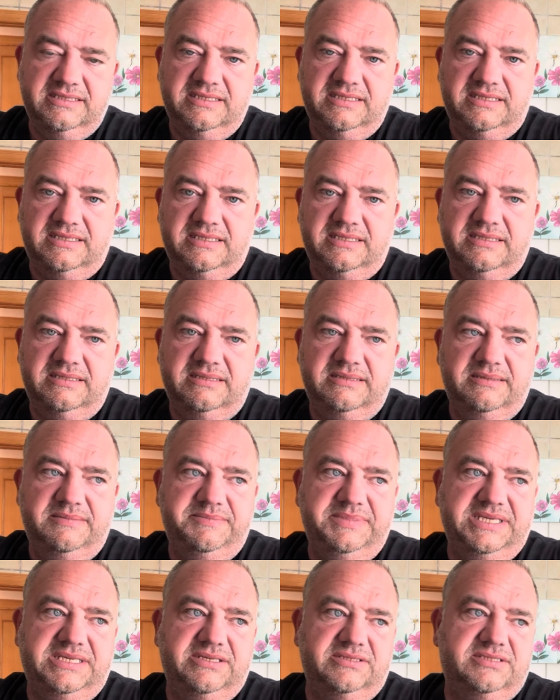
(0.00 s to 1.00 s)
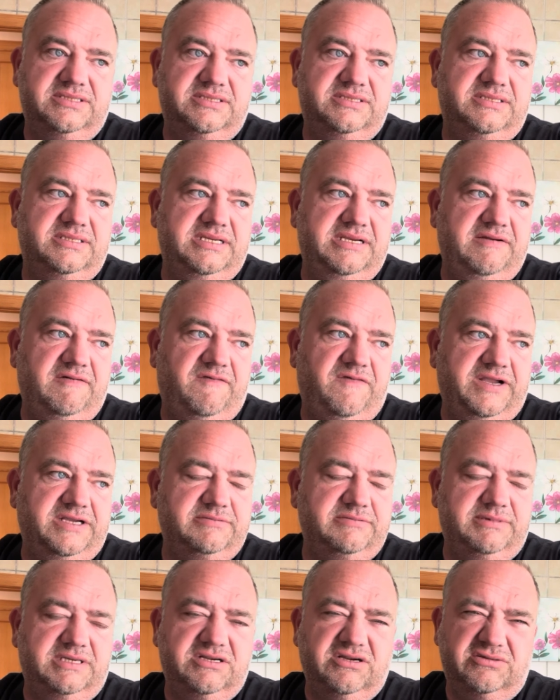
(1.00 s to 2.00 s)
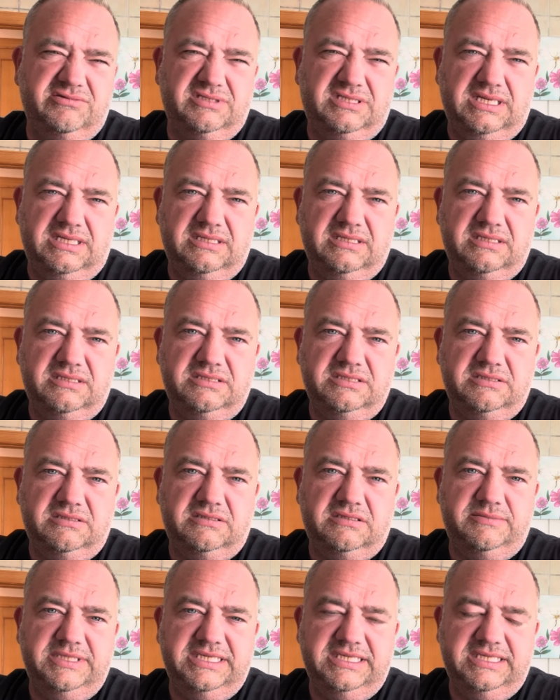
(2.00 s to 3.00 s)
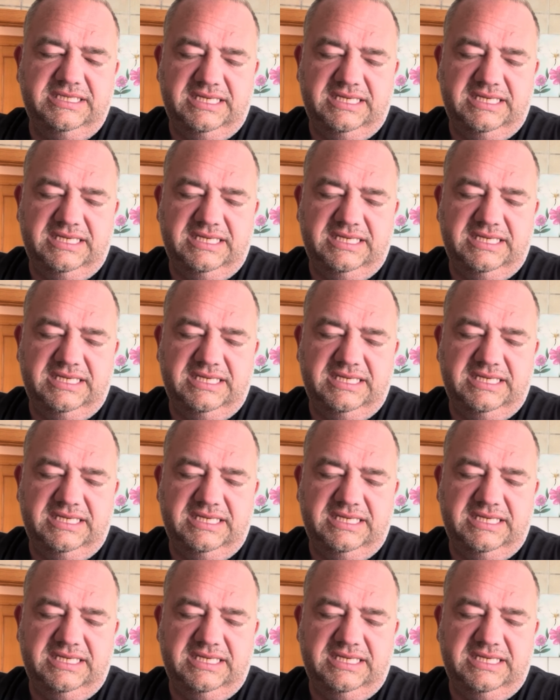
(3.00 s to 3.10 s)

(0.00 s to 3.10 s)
uh, because it affects my content. Do you know what I mean?